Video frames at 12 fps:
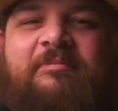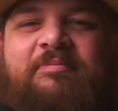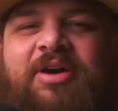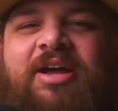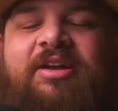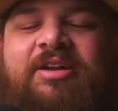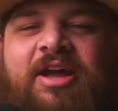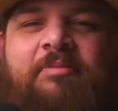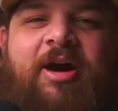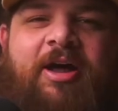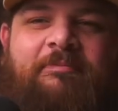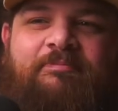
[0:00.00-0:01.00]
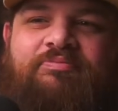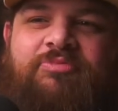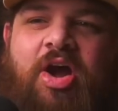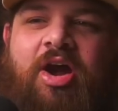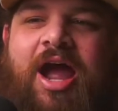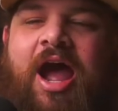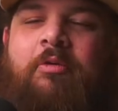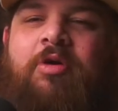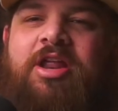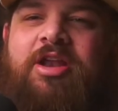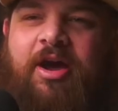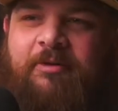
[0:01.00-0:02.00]
but come on, all right, I
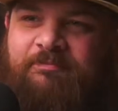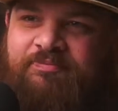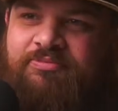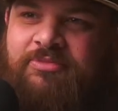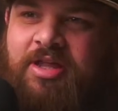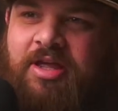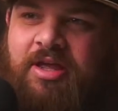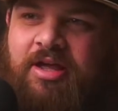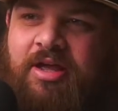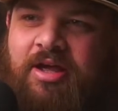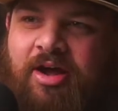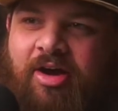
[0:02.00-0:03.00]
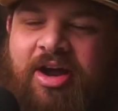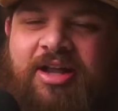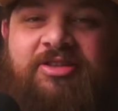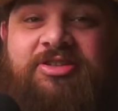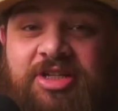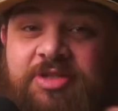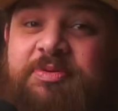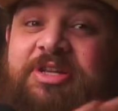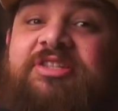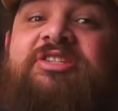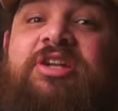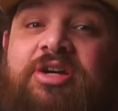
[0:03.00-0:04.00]
want to know. All right, just
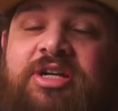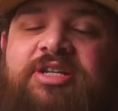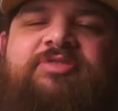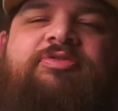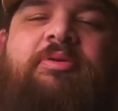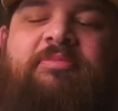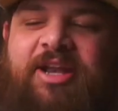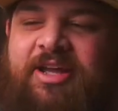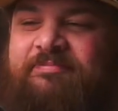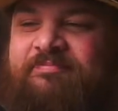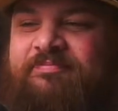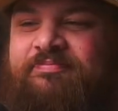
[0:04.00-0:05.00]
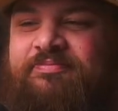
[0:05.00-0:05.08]
being serious for a minute.